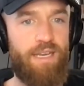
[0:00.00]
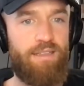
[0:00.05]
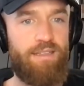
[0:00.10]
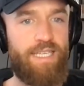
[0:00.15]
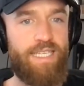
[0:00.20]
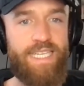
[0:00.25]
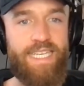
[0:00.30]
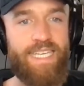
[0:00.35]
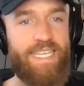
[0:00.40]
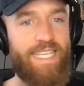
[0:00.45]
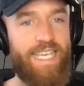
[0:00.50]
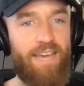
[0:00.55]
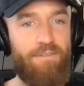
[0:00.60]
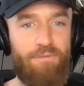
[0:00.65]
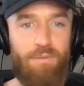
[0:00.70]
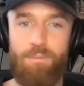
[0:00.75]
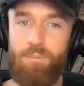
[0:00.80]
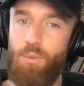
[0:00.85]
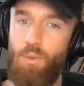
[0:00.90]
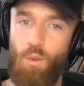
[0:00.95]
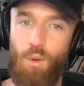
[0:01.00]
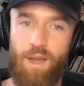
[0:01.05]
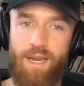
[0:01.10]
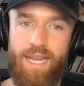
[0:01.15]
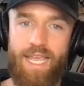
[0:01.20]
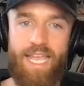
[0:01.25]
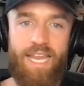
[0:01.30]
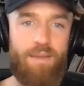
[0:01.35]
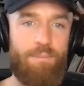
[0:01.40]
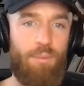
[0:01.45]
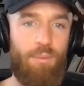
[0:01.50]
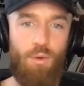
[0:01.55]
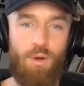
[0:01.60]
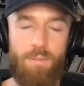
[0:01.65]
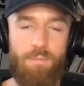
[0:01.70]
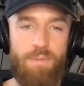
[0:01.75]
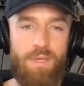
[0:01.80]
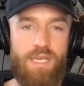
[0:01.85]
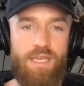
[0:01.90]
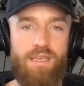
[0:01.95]
They needed to get from point A to
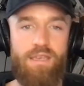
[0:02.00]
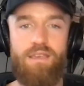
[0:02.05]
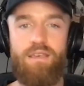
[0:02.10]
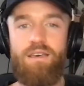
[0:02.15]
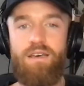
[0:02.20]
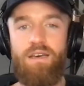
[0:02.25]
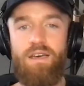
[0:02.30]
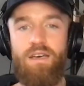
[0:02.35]
point B.